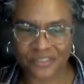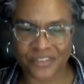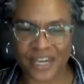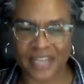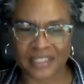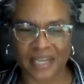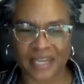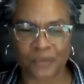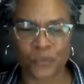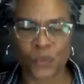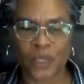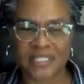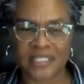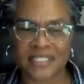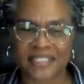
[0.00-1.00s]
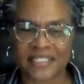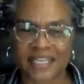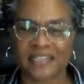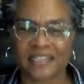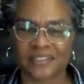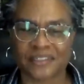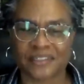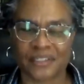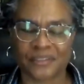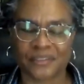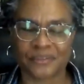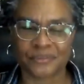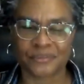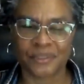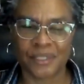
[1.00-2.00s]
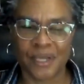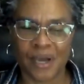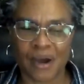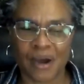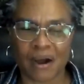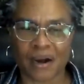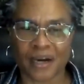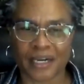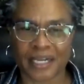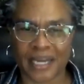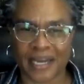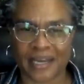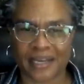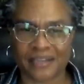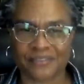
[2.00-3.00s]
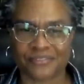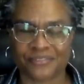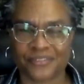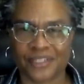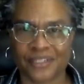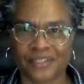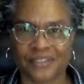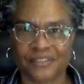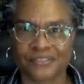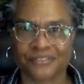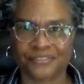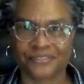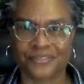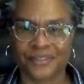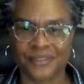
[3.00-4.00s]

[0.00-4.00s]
find like one standalone archive of